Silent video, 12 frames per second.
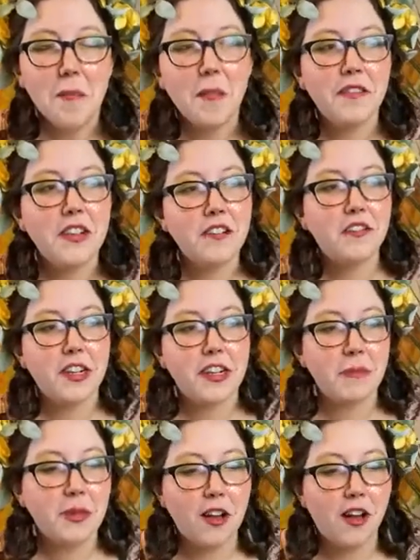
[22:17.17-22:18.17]
I've got a friend
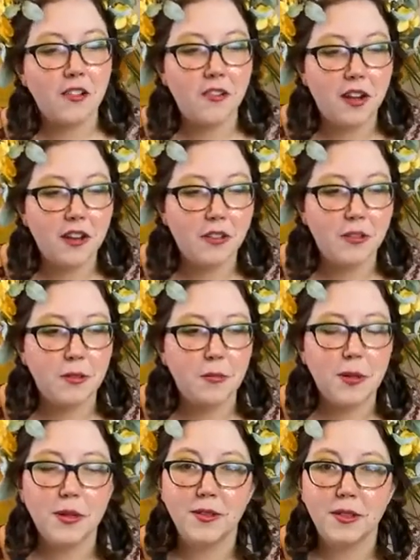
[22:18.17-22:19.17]
up in Colorado who's built